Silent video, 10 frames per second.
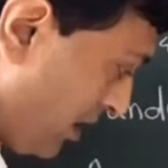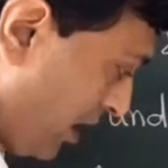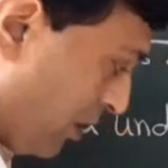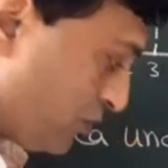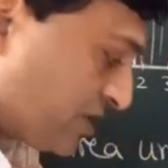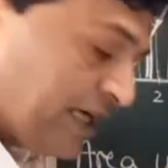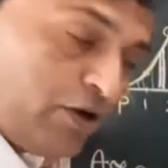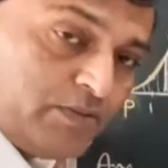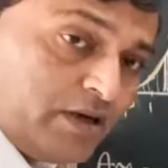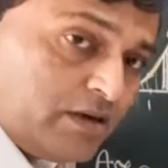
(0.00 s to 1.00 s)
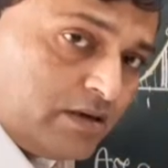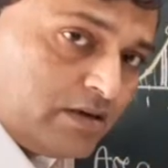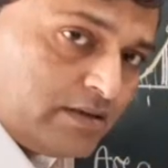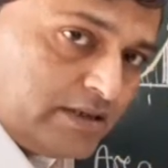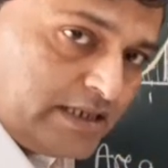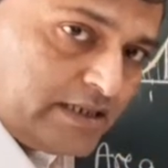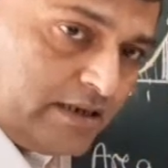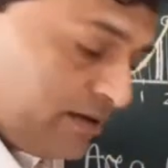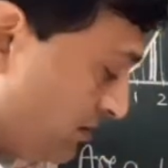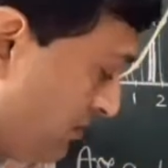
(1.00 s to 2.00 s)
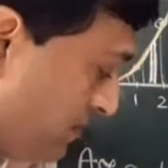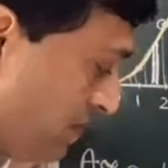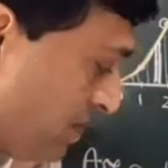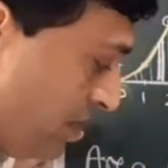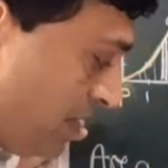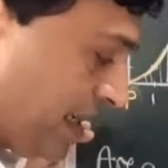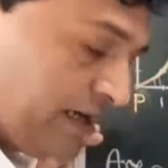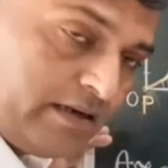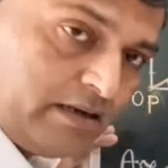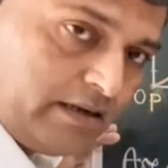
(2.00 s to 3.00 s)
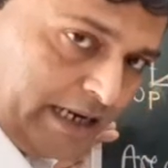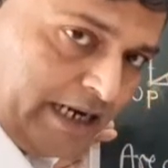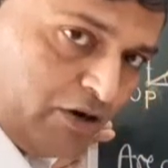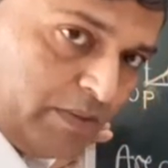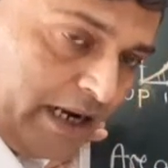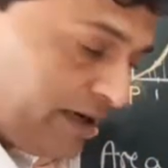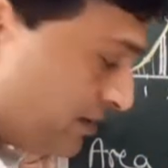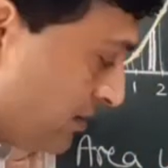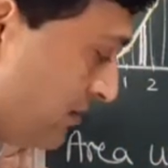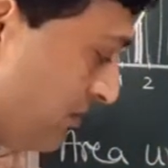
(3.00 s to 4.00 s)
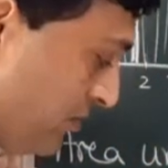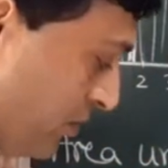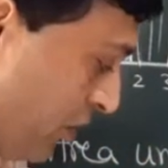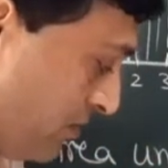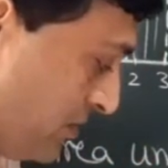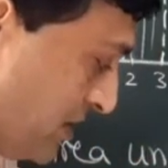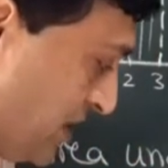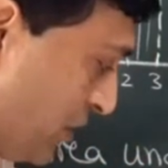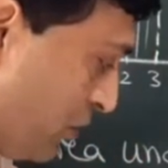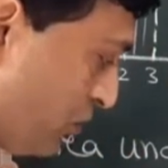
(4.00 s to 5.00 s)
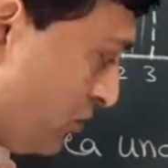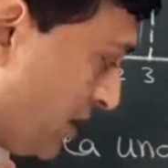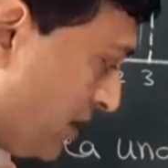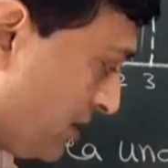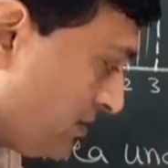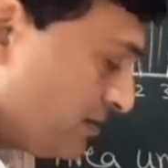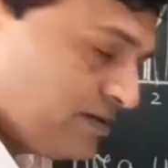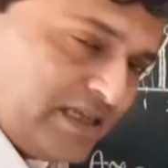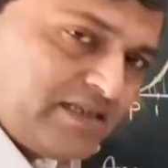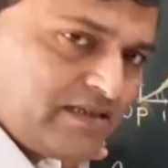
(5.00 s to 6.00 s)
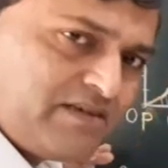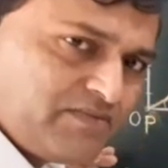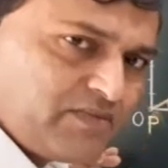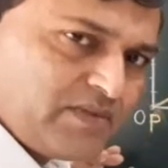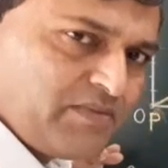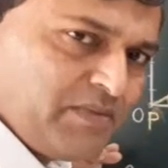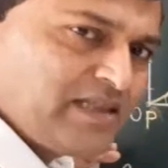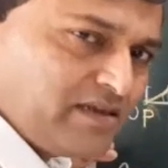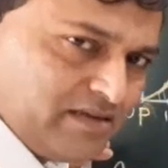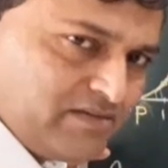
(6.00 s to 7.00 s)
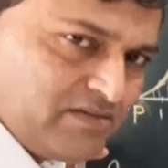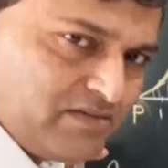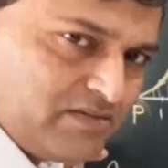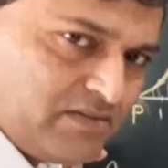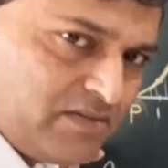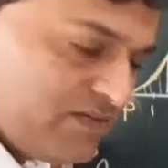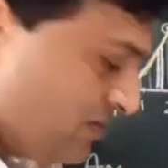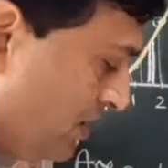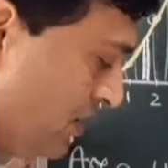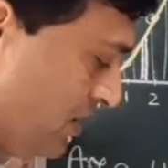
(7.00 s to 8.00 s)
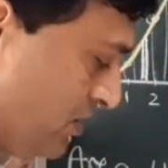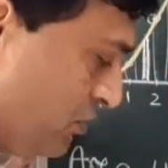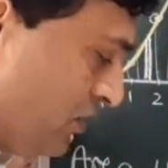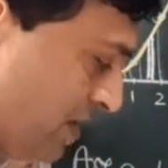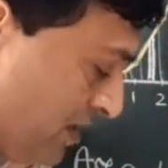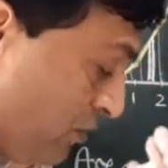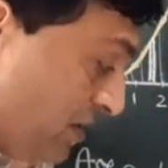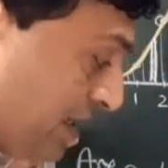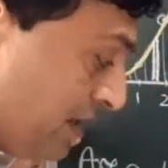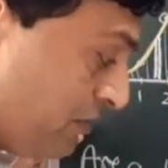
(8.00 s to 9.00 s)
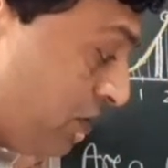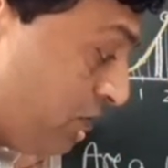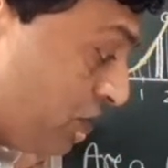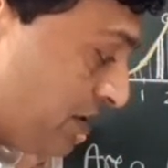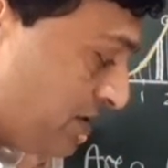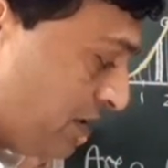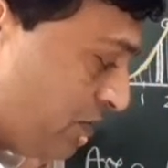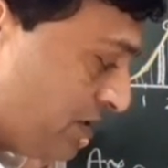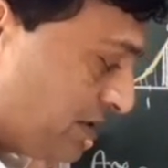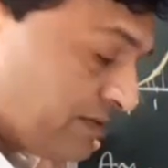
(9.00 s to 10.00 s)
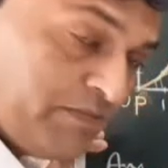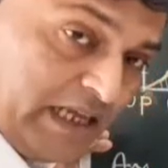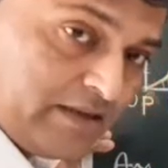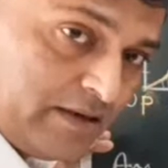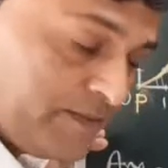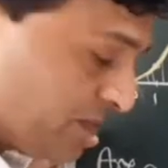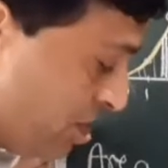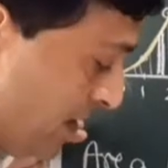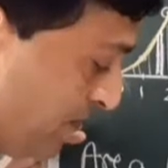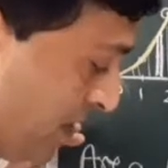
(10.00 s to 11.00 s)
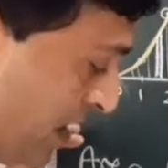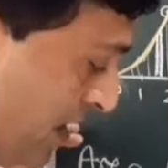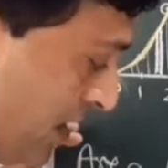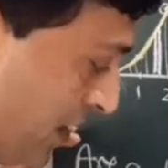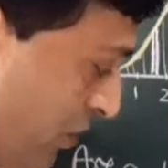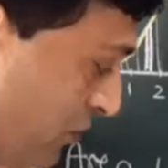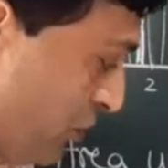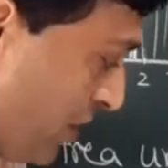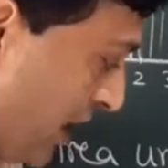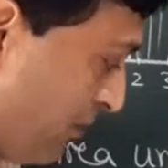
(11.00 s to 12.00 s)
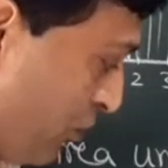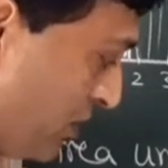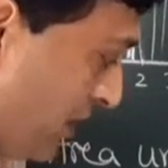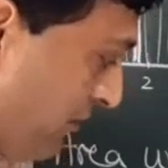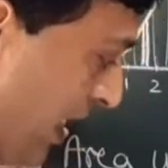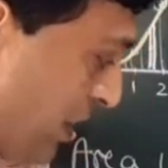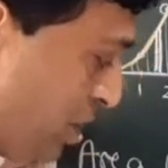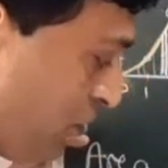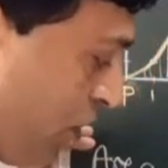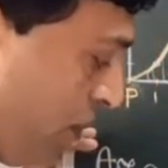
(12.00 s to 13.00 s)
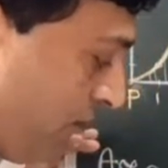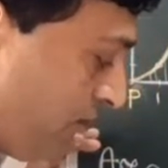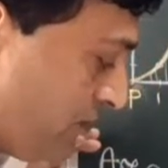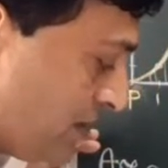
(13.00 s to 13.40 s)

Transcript: outside of this bracket, rectangular bracket, from 0 to 3. This is the method. Don't worry, don't get botheration about this method. Okay. Now you can put the value of